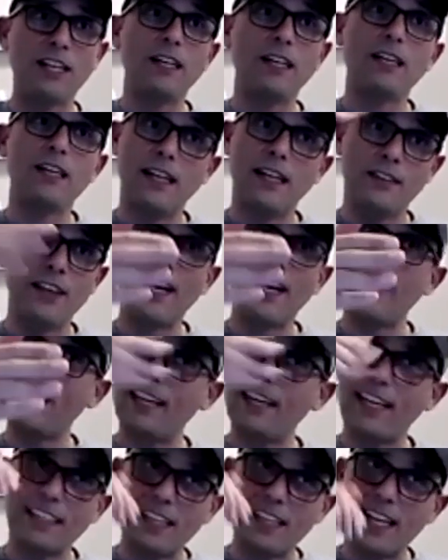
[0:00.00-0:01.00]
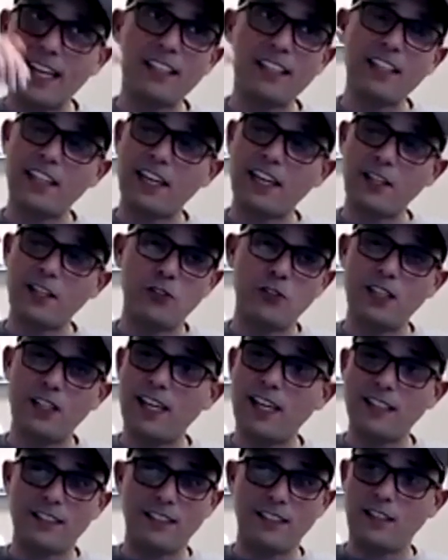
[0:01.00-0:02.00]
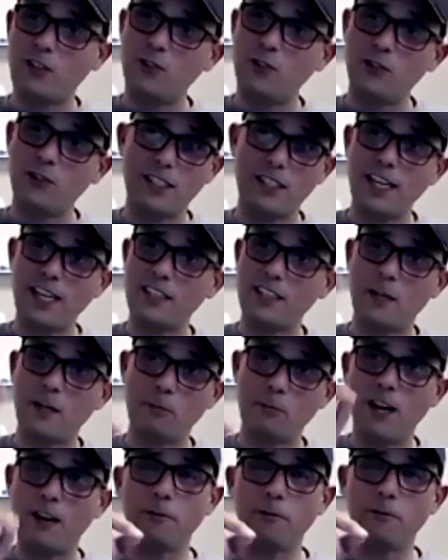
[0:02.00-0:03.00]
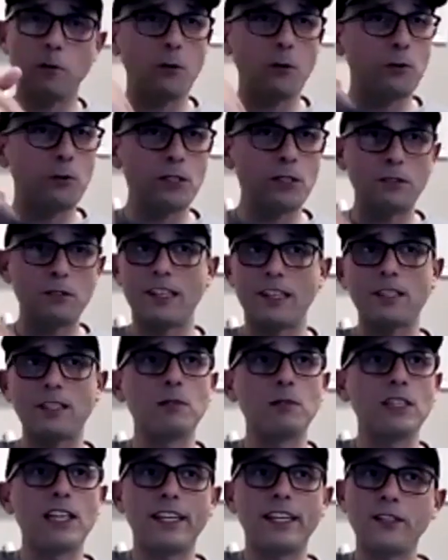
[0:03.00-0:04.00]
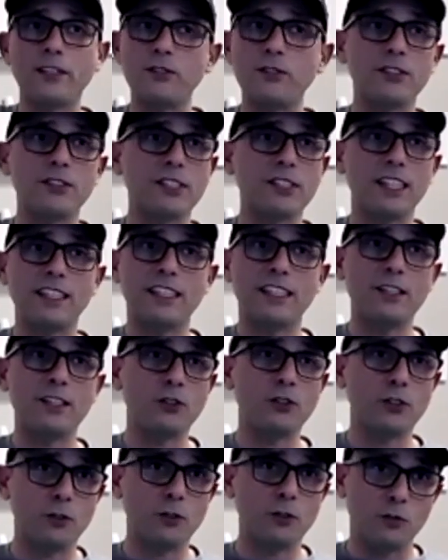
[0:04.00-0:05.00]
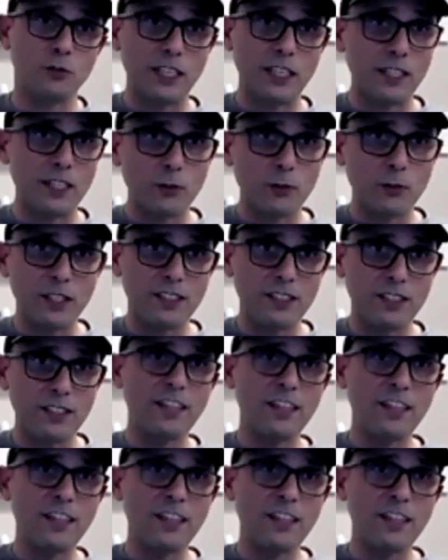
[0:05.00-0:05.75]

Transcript: and then exactly like you said, is like, oh, this guy's not profitable. We send them a letter. It's like, here's your increase.